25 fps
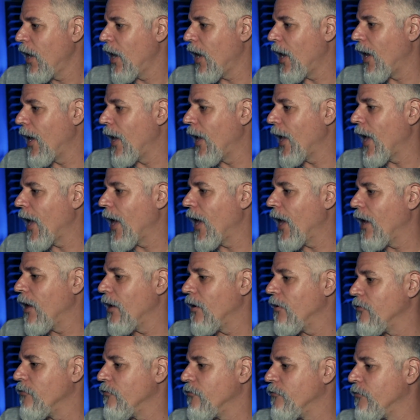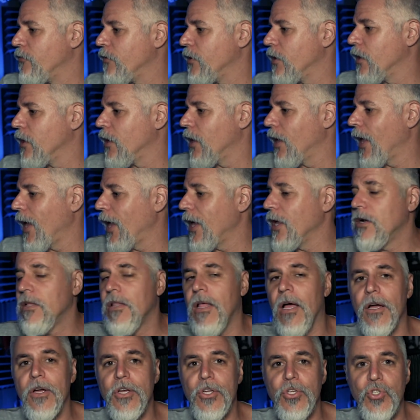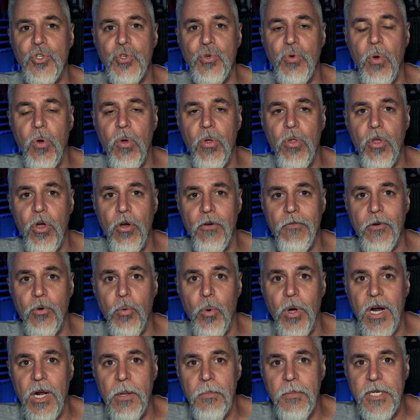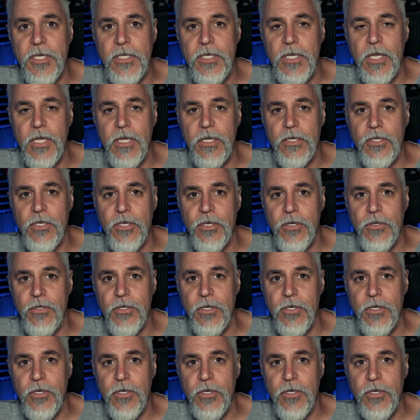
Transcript: I have analog control over what I'm listening to.